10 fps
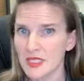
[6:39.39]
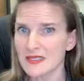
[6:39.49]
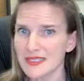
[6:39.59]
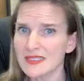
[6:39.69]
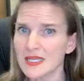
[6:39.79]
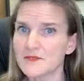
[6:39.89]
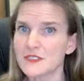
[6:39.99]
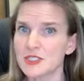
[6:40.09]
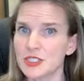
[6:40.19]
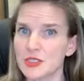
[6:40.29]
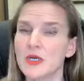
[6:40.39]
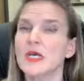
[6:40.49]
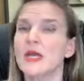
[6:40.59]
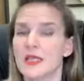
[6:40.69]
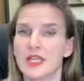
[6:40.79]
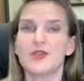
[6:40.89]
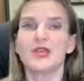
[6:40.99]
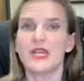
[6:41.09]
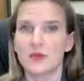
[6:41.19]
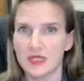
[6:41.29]
that's tough to do and then you
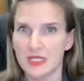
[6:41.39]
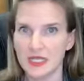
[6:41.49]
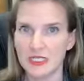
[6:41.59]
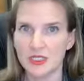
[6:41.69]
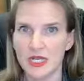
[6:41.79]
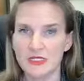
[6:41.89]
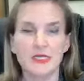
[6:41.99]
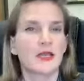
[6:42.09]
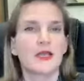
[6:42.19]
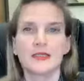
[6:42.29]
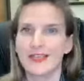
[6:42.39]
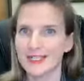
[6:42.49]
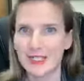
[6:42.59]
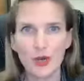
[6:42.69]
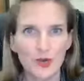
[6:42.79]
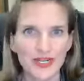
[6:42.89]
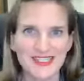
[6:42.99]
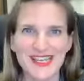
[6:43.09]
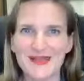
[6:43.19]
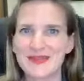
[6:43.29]
get hit with the next stress and the next homework
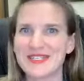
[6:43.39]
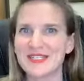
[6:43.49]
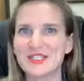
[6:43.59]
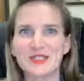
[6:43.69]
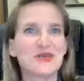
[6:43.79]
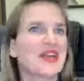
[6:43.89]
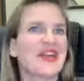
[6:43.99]
assignment is due